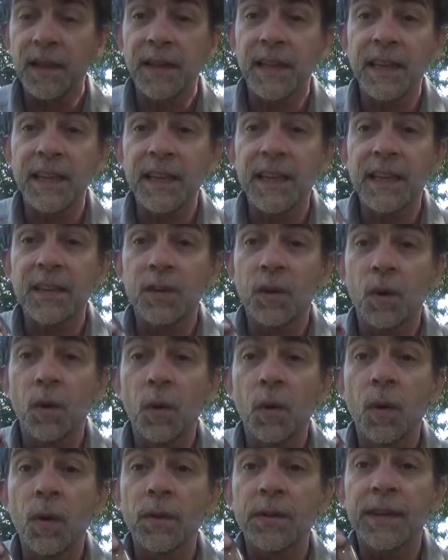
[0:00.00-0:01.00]
Now you got the
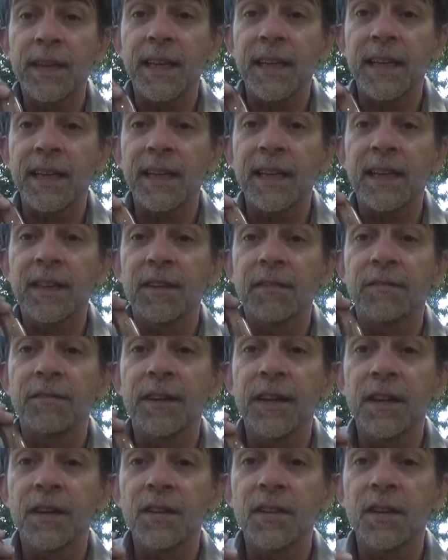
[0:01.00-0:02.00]
whole thing. You got the
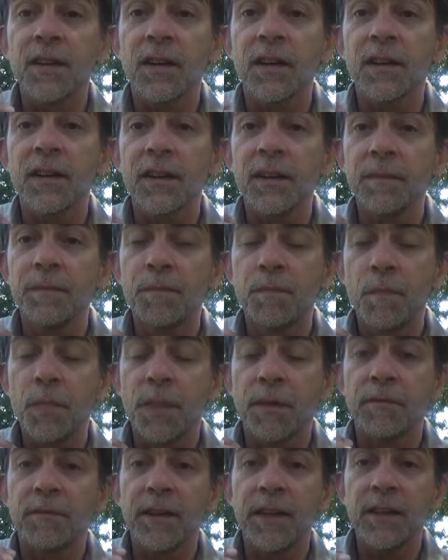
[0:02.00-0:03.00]
fire starter,
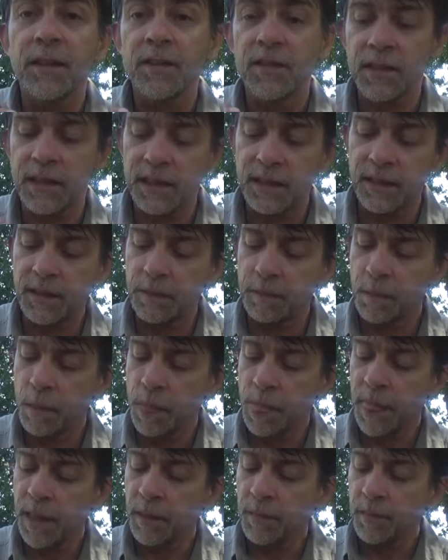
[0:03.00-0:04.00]
the fire steel,
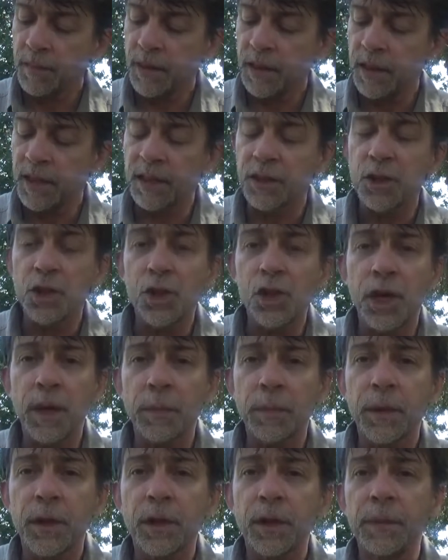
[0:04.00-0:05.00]
you got the
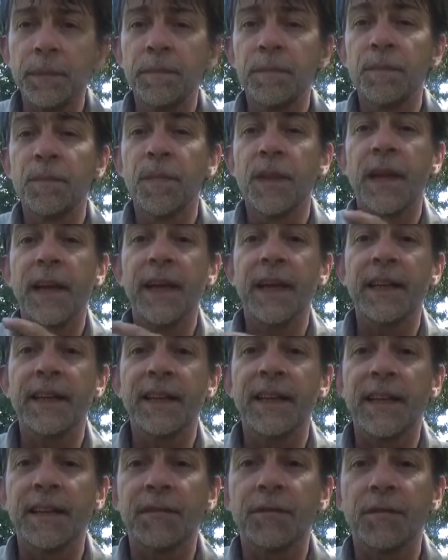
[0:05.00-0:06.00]
sharpener, and
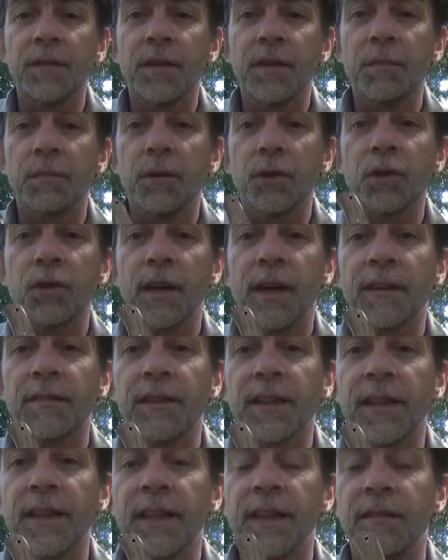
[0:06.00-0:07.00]
the knife,
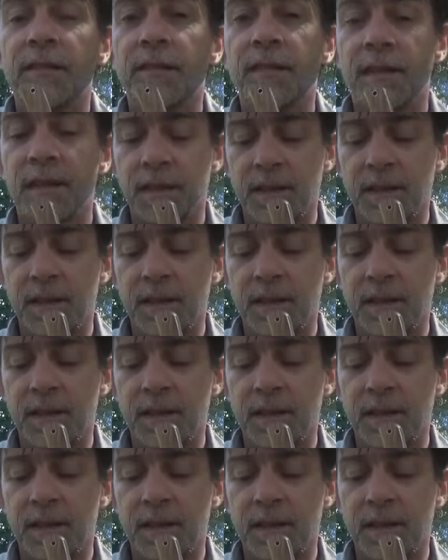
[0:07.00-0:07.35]
bushcrafting knife.